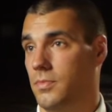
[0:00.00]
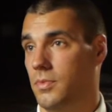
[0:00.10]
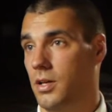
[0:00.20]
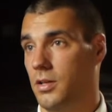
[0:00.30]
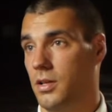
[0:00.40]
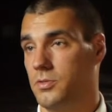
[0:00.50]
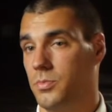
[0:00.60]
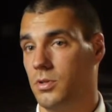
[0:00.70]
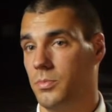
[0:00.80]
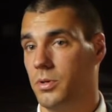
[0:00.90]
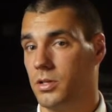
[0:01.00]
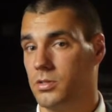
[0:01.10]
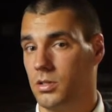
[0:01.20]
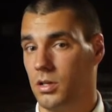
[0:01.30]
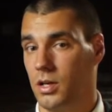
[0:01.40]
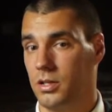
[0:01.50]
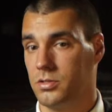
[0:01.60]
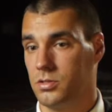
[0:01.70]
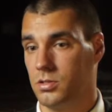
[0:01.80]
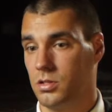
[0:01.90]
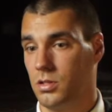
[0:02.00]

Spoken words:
That's been the biggest thing I could see.